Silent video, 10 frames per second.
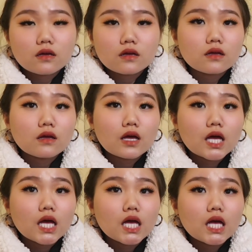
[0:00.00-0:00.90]

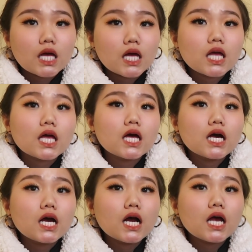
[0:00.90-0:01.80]

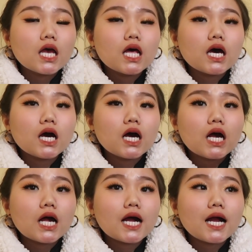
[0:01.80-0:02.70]

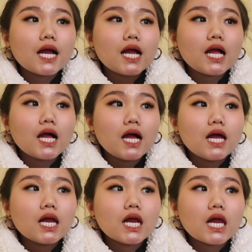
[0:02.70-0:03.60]

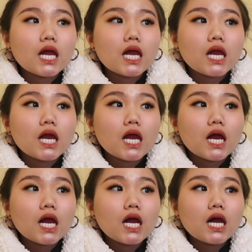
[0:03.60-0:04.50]

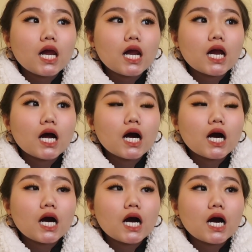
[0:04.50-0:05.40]

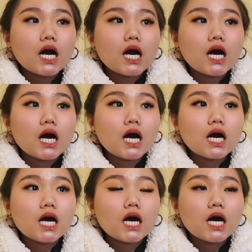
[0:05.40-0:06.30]

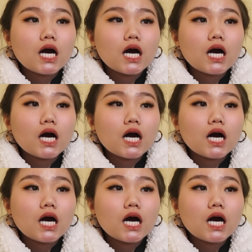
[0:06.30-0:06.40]
[no speech]